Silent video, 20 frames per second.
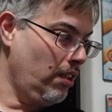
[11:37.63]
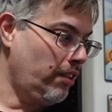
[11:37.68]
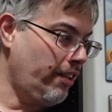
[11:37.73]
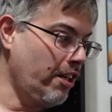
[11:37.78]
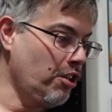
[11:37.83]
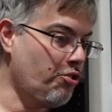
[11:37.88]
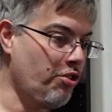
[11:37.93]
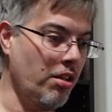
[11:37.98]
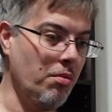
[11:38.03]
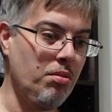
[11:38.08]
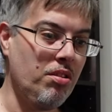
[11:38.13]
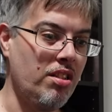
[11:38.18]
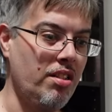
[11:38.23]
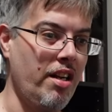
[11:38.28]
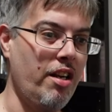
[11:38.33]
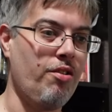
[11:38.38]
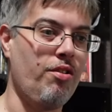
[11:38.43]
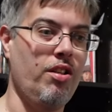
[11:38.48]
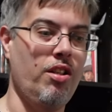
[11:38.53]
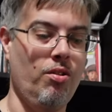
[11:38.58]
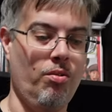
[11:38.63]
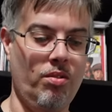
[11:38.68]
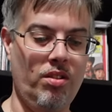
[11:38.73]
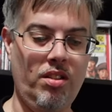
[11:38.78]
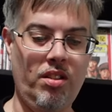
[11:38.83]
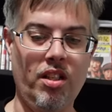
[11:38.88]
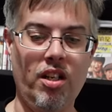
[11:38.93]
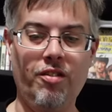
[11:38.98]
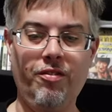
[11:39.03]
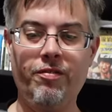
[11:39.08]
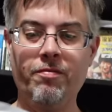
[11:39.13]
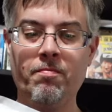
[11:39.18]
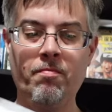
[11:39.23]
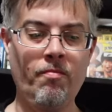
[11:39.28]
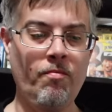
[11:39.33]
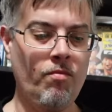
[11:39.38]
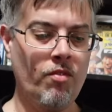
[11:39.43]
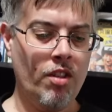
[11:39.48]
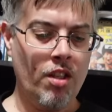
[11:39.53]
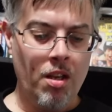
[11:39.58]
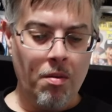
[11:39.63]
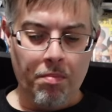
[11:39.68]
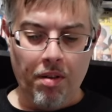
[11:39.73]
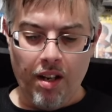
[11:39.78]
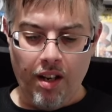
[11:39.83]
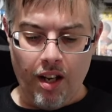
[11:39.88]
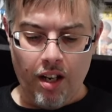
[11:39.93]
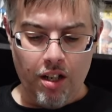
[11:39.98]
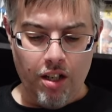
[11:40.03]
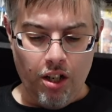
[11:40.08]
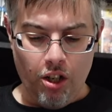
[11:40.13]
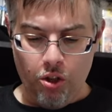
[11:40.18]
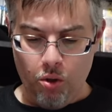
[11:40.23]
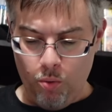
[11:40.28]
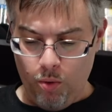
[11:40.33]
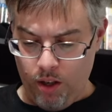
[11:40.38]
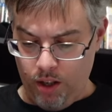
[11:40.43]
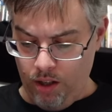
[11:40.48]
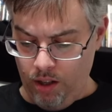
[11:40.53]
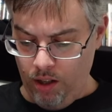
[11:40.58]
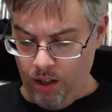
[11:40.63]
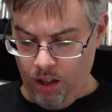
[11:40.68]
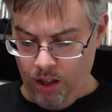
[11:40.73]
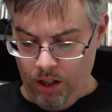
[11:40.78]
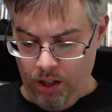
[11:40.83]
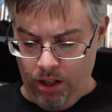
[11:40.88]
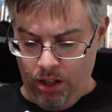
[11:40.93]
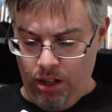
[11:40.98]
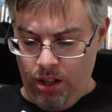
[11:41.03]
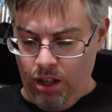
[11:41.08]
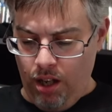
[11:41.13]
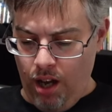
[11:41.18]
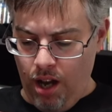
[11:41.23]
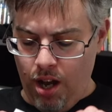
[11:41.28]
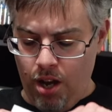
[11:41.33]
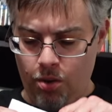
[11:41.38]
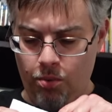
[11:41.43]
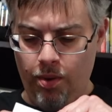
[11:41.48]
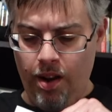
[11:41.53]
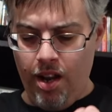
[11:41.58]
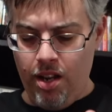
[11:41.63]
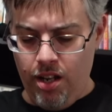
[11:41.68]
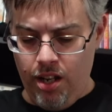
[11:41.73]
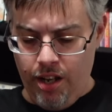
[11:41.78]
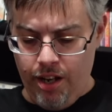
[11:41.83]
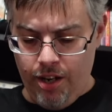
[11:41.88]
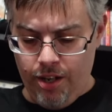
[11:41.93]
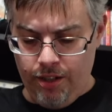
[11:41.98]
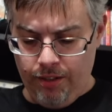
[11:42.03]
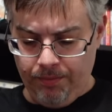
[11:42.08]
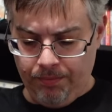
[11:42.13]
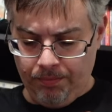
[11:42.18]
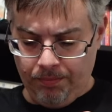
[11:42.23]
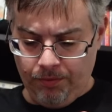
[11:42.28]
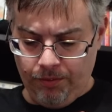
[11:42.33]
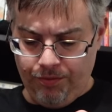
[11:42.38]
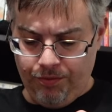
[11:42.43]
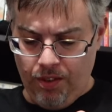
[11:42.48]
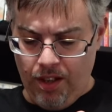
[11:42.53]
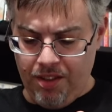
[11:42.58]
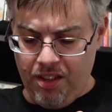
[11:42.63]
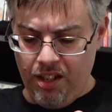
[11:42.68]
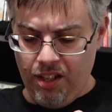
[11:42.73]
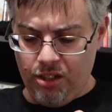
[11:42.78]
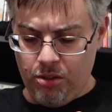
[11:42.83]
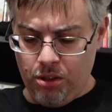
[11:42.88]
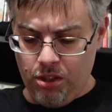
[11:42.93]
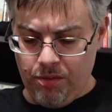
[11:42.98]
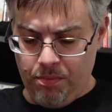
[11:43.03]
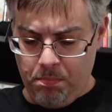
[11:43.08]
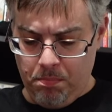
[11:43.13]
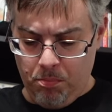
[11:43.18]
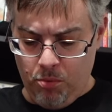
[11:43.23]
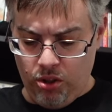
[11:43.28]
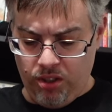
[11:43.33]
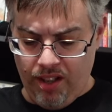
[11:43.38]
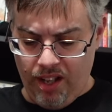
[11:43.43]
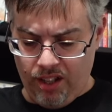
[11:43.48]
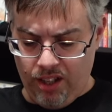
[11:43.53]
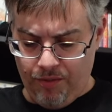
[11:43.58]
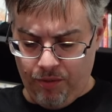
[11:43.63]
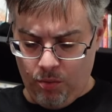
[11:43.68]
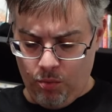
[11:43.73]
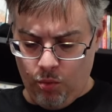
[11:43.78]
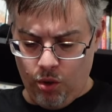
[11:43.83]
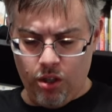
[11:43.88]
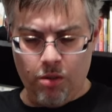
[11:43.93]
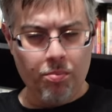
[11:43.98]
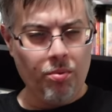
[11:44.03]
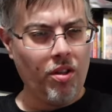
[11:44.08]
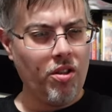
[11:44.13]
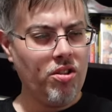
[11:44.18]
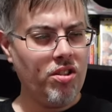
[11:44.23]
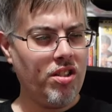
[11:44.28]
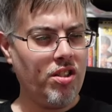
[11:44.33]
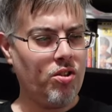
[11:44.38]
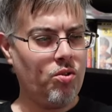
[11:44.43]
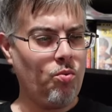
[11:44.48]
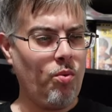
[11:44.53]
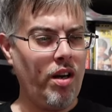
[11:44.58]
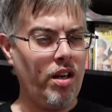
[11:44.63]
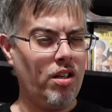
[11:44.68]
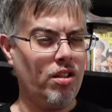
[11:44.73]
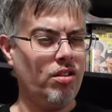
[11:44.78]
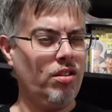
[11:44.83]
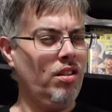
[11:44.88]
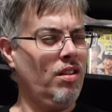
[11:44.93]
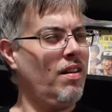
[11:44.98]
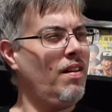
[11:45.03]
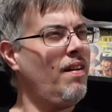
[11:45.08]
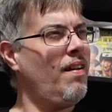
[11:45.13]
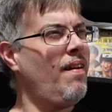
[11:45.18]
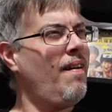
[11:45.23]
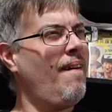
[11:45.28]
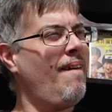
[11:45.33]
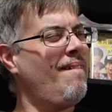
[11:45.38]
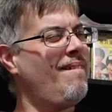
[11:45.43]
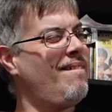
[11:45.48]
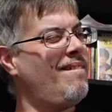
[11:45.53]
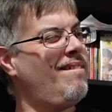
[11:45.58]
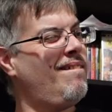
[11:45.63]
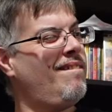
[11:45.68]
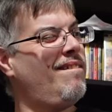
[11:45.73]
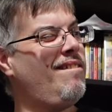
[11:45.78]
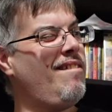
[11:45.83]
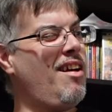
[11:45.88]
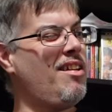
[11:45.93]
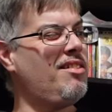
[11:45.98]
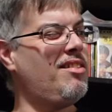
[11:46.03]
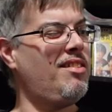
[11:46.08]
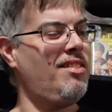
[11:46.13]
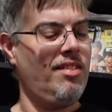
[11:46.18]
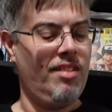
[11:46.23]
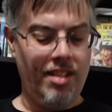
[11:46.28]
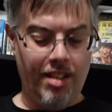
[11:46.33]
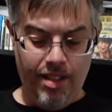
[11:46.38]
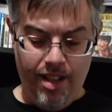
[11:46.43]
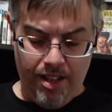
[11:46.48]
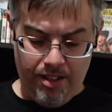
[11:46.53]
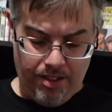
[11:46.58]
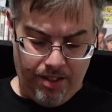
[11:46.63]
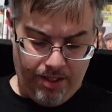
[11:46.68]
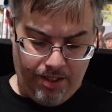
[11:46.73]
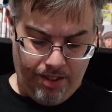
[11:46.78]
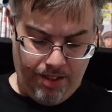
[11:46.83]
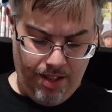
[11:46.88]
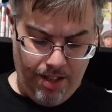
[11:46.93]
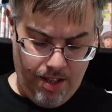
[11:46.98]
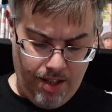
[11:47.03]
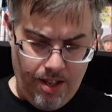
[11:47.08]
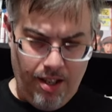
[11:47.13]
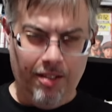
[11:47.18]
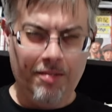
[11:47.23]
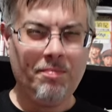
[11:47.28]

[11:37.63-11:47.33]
like Dream Scenario and stuff. But I got another one uh, right here. I think this was most likely from Warner Brothers as well. Let's see. Let's see.